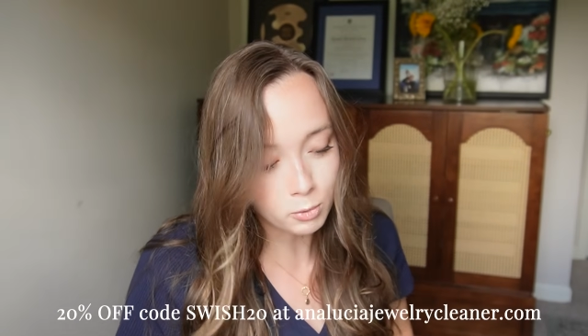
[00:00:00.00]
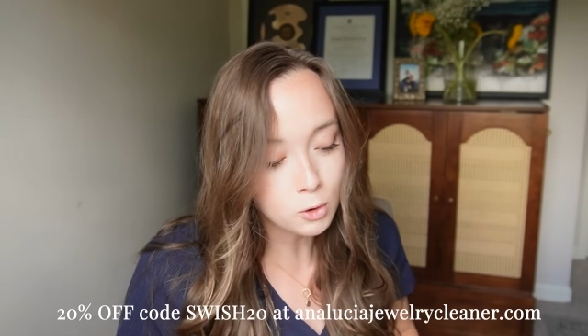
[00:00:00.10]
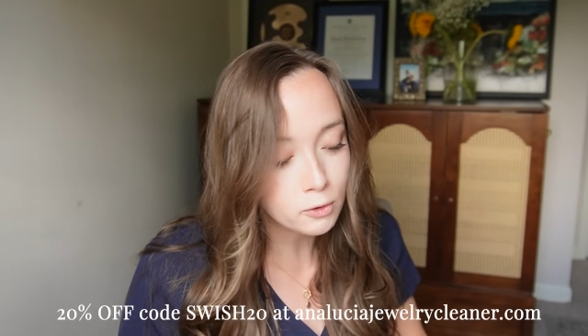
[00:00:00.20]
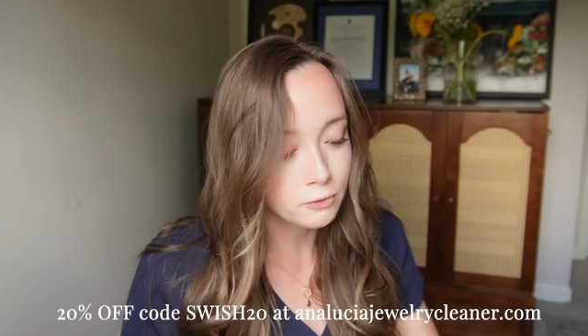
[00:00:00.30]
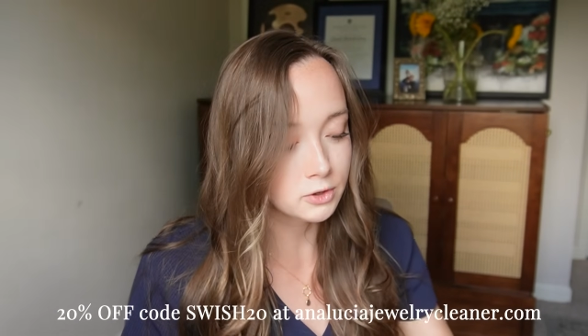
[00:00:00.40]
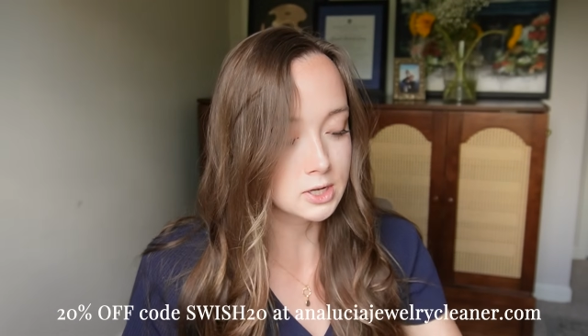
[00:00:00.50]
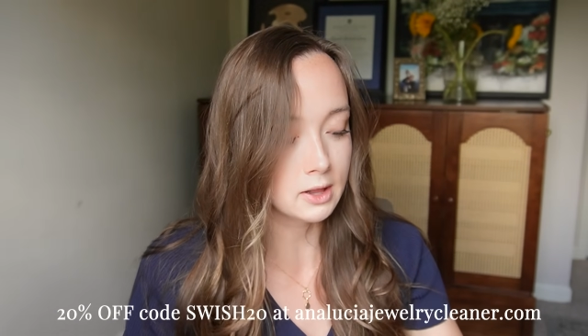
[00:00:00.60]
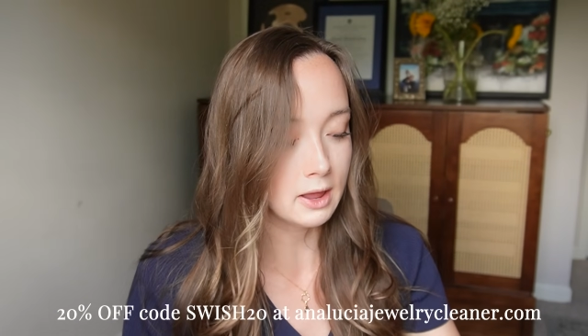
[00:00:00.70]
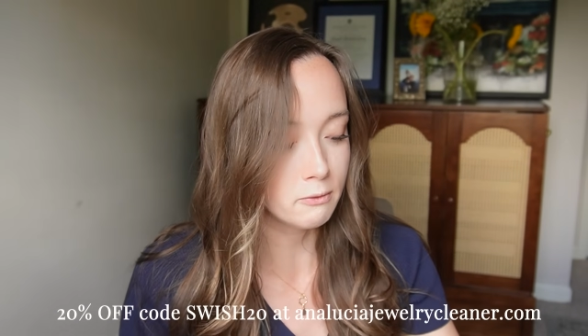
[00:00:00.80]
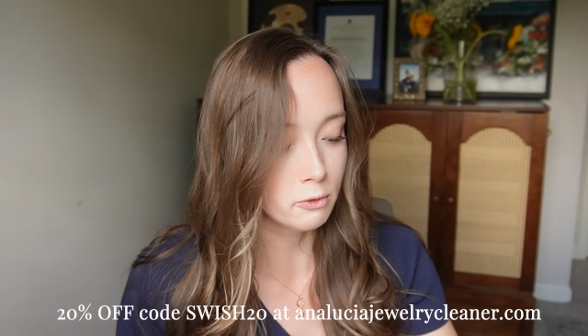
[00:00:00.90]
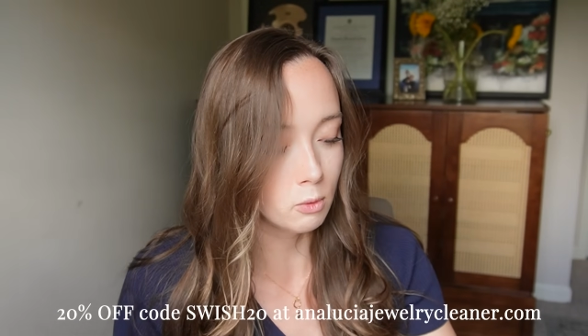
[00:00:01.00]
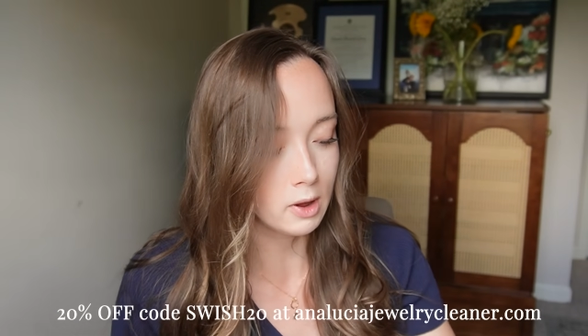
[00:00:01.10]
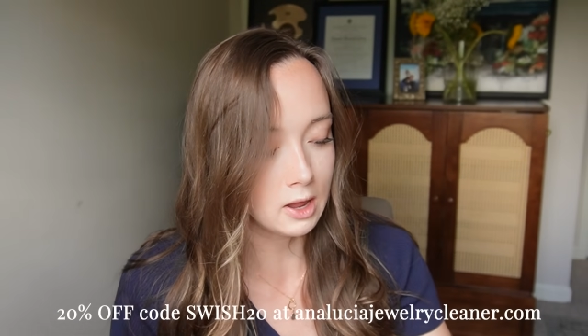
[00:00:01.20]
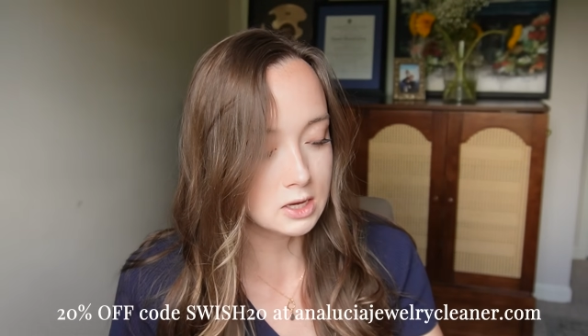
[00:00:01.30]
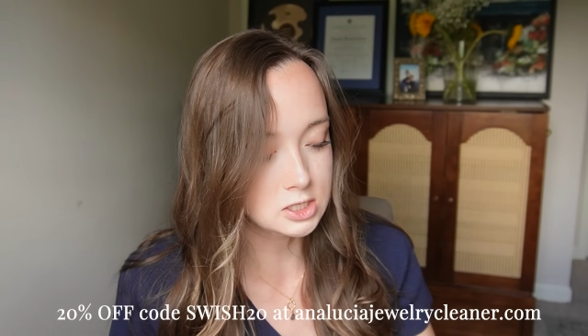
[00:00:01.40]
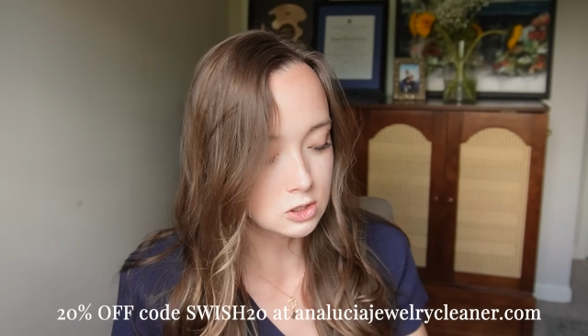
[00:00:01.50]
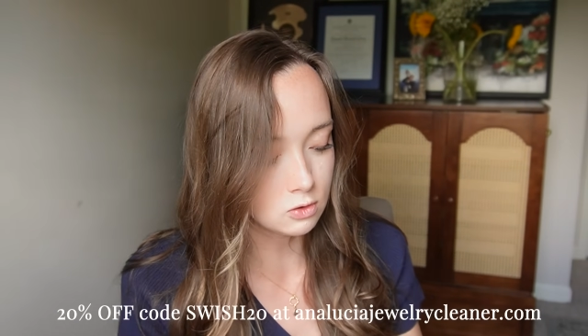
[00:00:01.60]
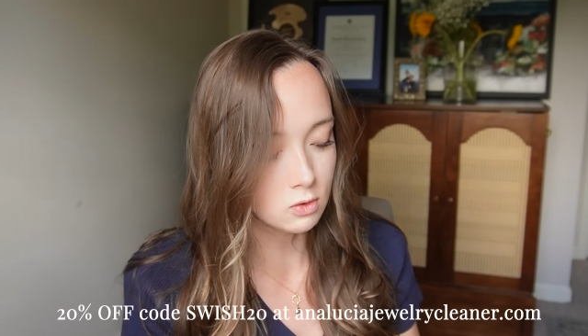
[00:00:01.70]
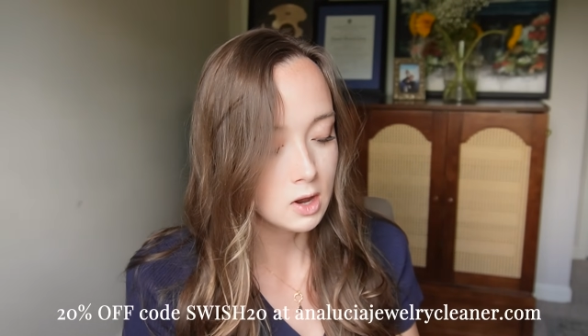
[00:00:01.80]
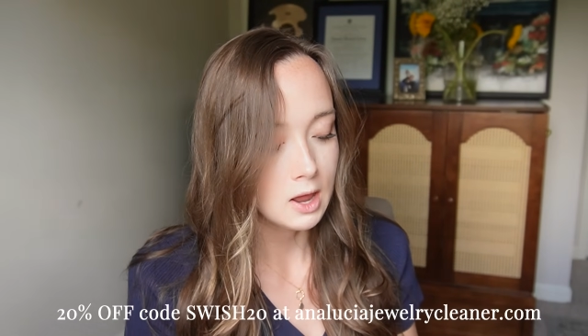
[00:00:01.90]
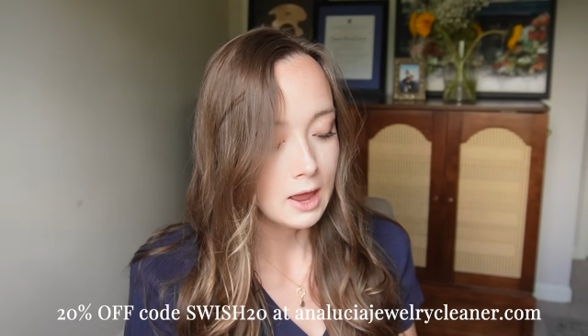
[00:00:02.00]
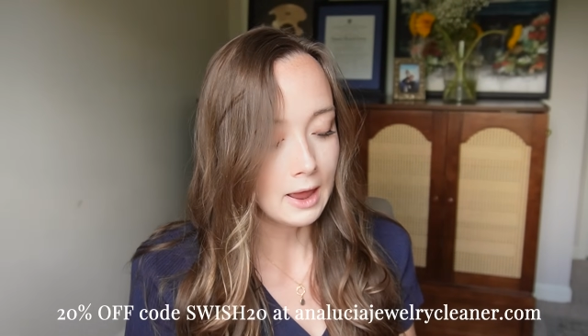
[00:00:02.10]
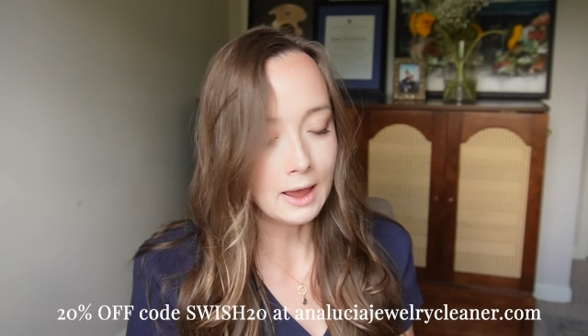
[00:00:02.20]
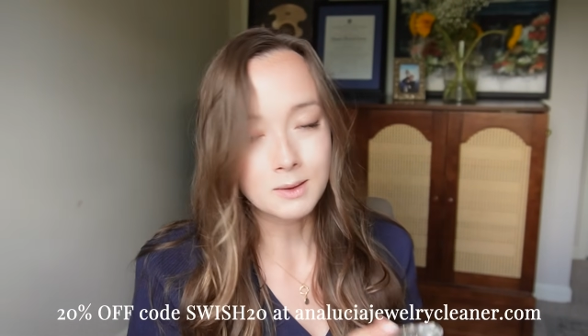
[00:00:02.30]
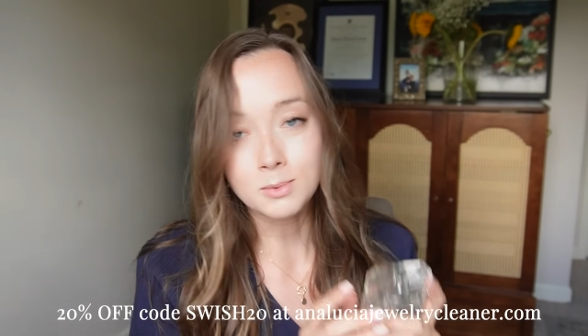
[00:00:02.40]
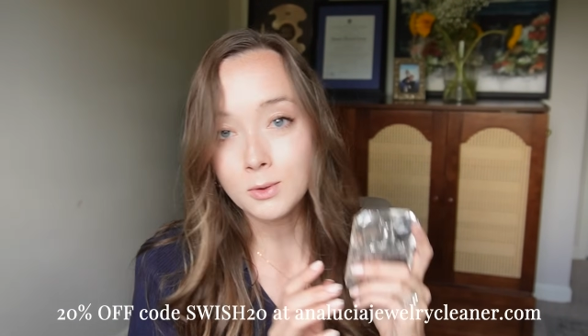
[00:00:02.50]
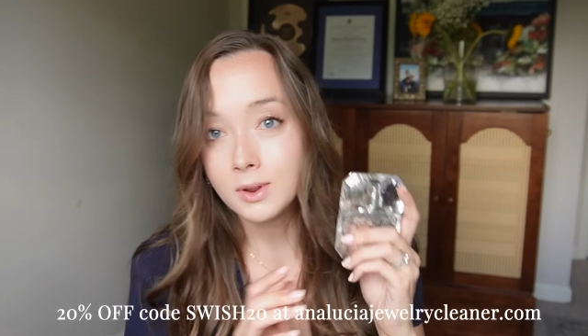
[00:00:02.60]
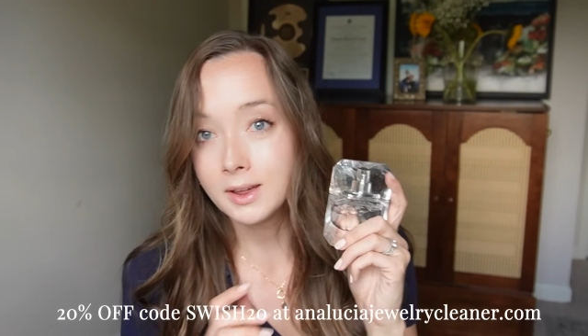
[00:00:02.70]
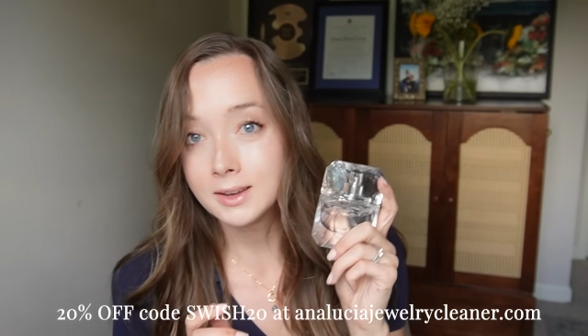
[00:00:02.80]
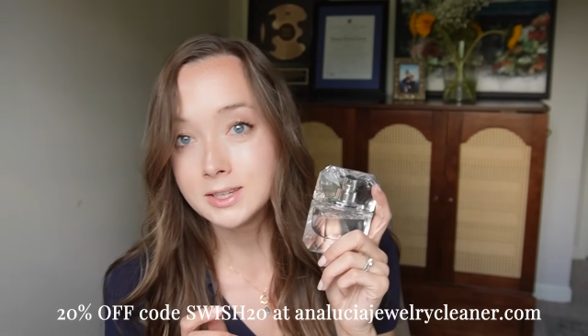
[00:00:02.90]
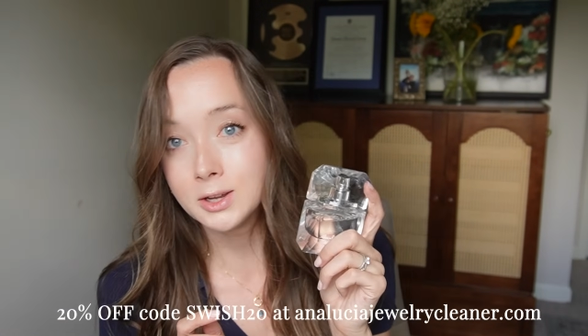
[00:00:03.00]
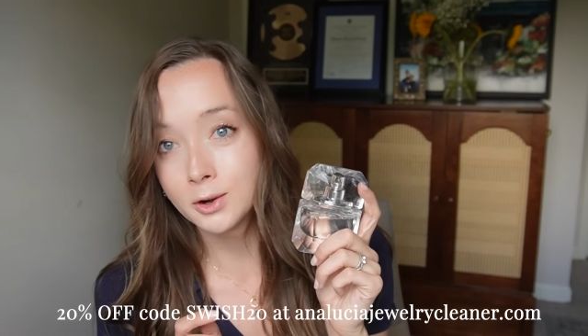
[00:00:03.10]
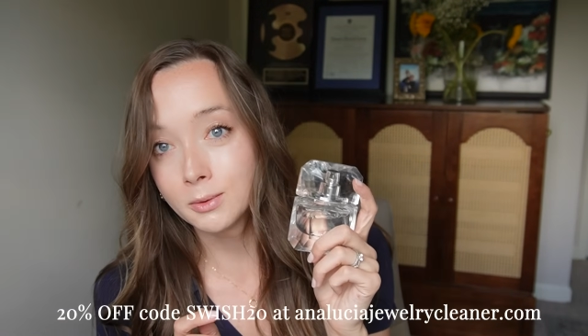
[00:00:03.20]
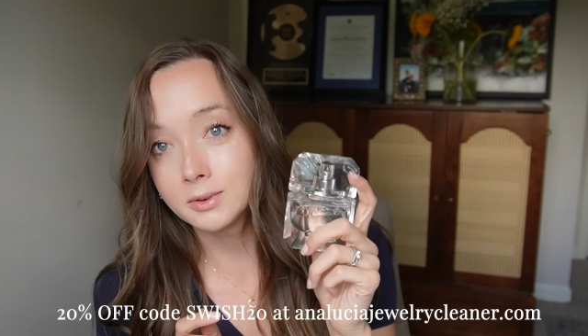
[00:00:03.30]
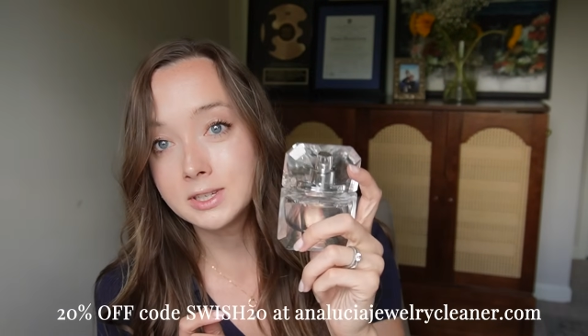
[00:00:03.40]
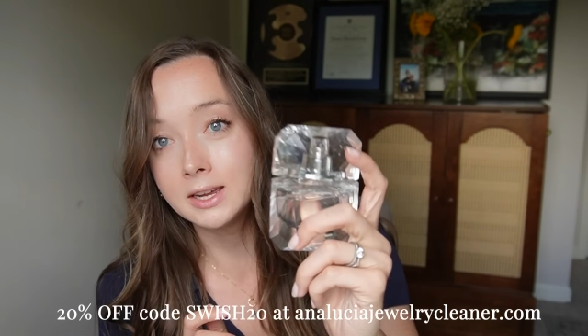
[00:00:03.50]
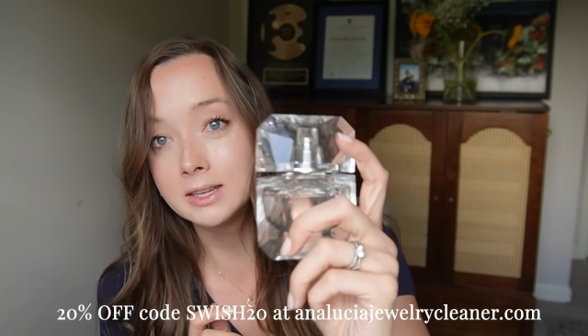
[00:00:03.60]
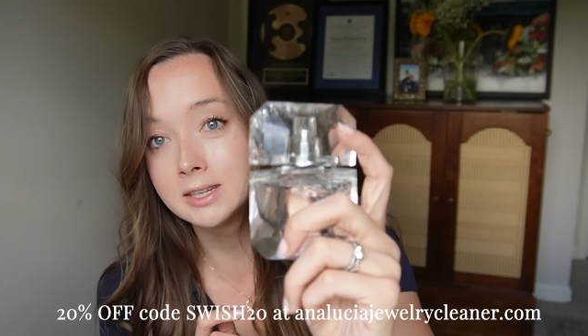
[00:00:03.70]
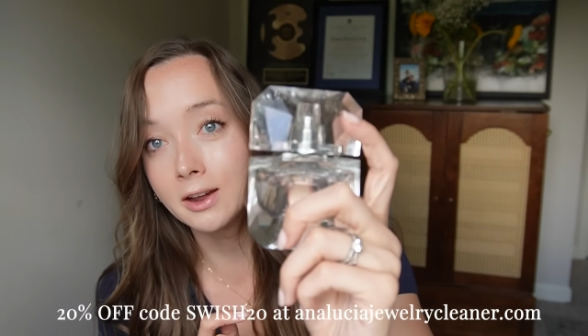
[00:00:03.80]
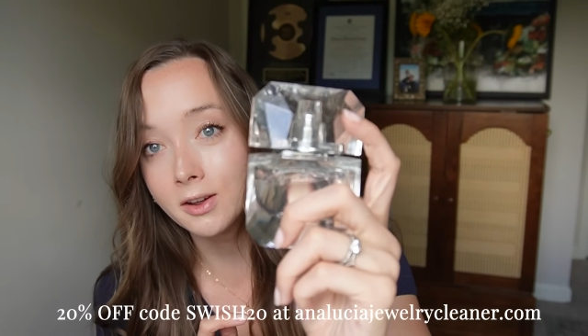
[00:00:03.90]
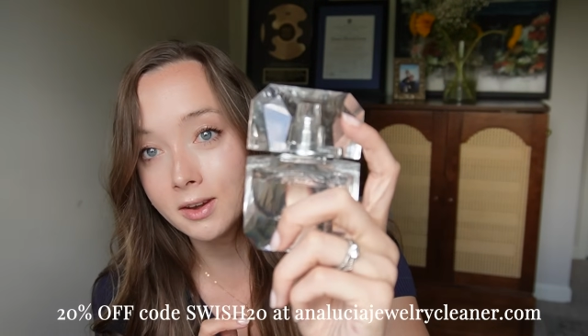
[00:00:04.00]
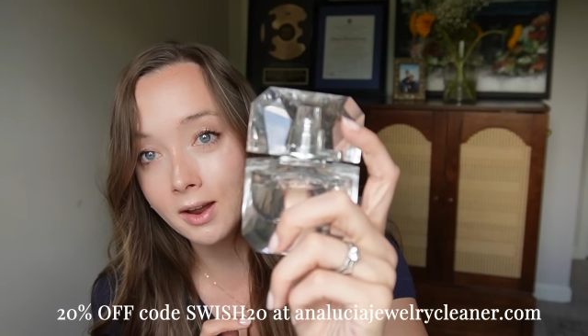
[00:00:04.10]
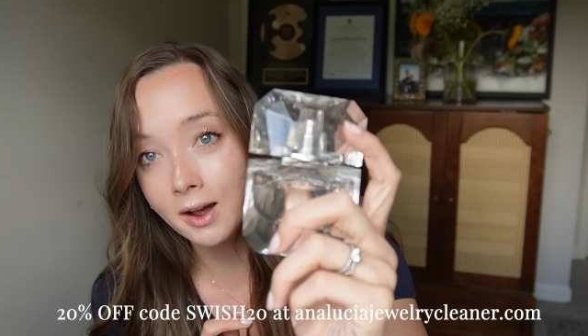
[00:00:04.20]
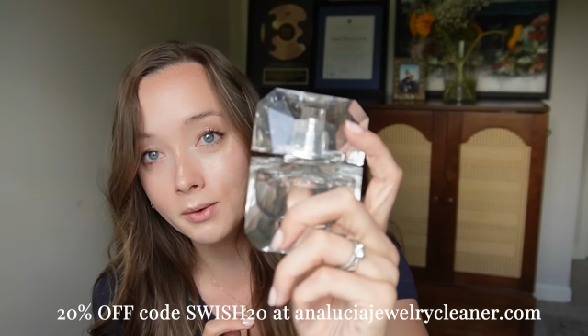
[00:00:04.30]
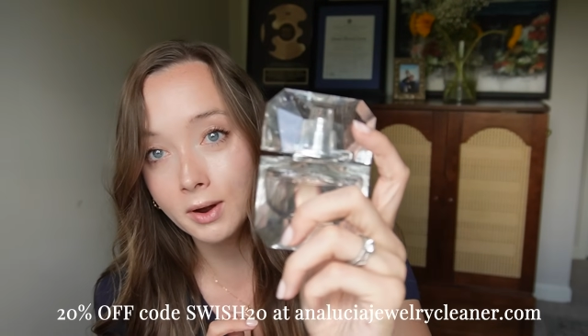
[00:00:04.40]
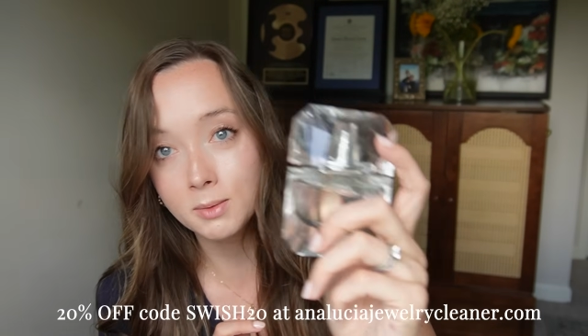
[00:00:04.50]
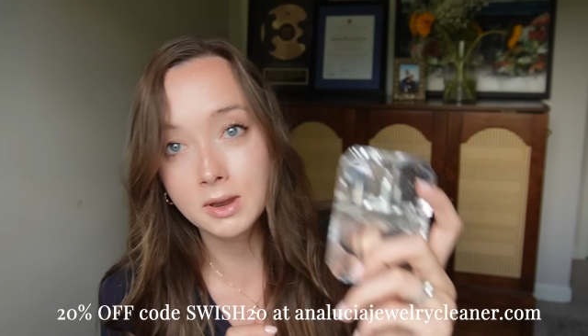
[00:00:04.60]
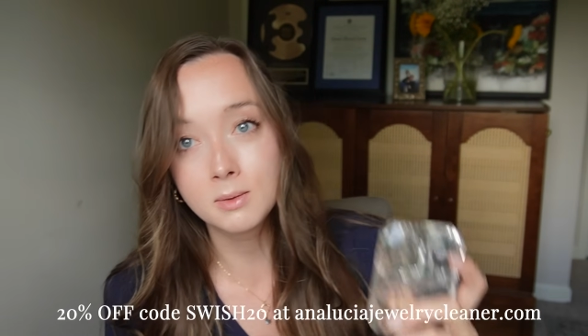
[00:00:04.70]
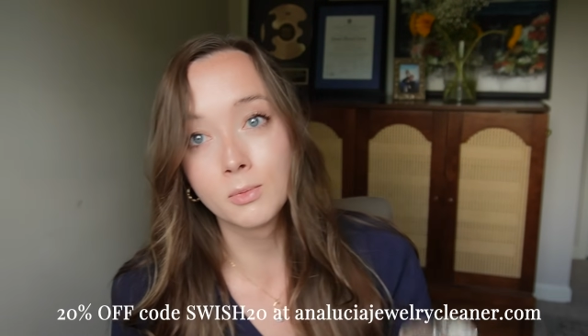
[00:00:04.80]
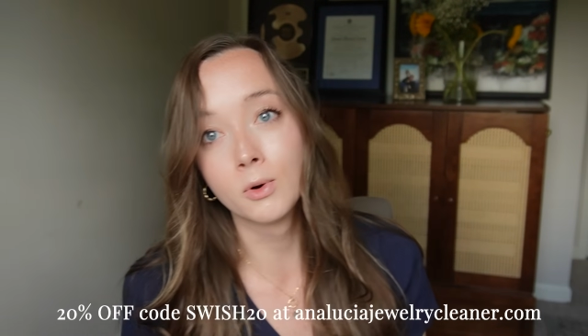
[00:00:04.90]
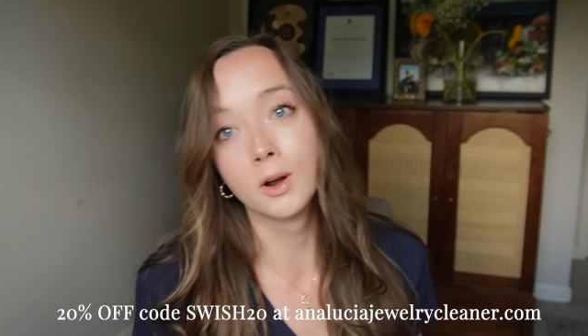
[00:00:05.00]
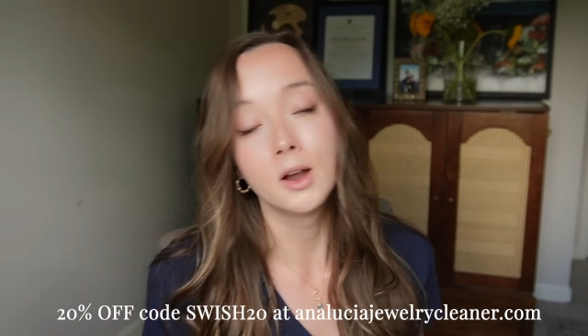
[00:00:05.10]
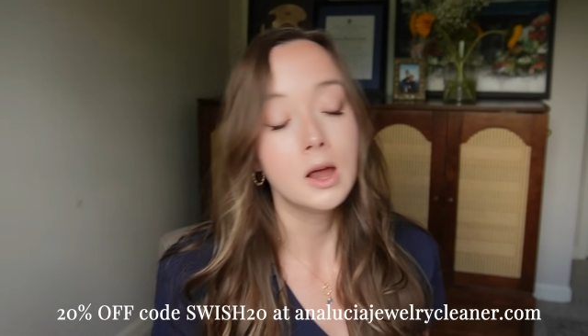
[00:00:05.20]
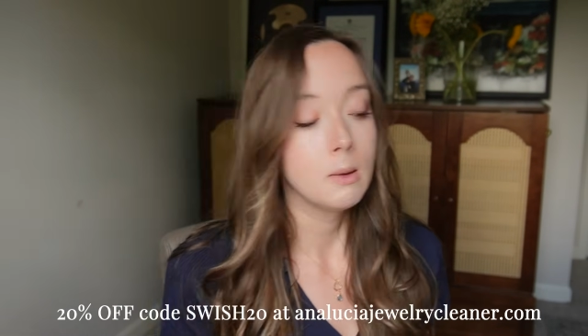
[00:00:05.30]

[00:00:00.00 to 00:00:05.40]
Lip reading: beautiful, delightful way to add beauty into your routines. I could not recommend it more.